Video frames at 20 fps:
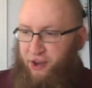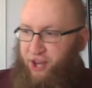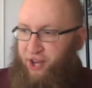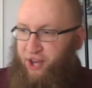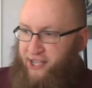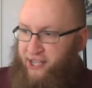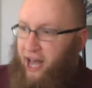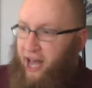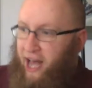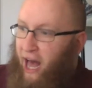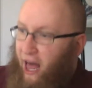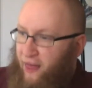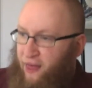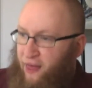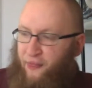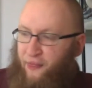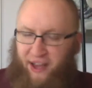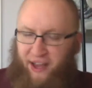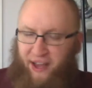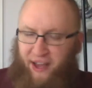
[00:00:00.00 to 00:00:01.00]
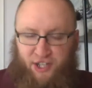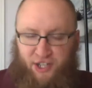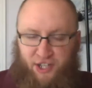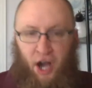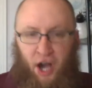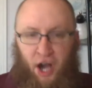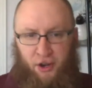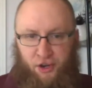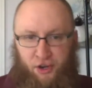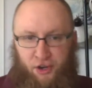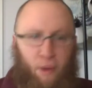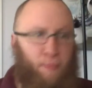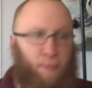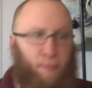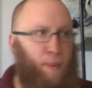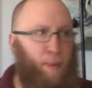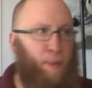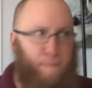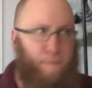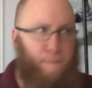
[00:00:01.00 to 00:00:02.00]
more than a year before any
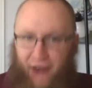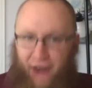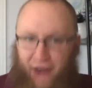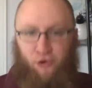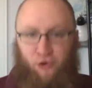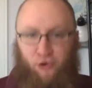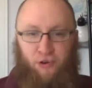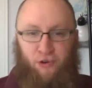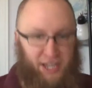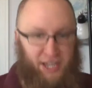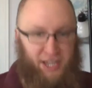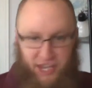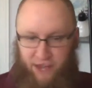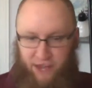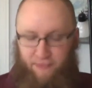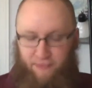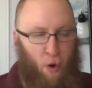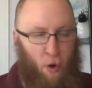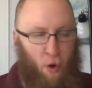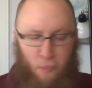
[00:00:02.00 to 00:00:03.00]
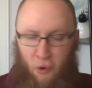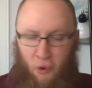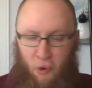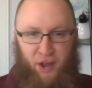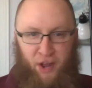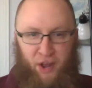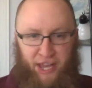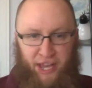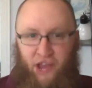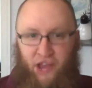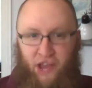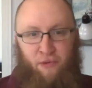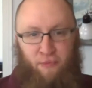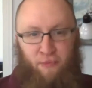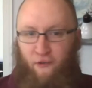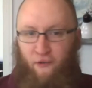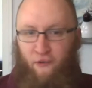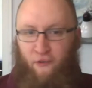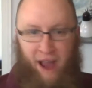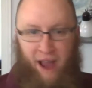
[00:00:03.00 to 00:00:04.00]
election in which he might assume a
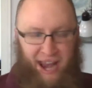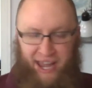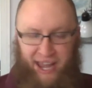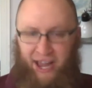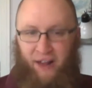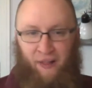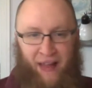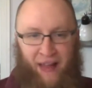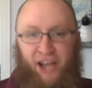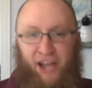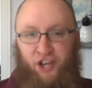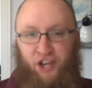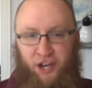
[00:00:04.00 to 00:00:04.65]
position of power.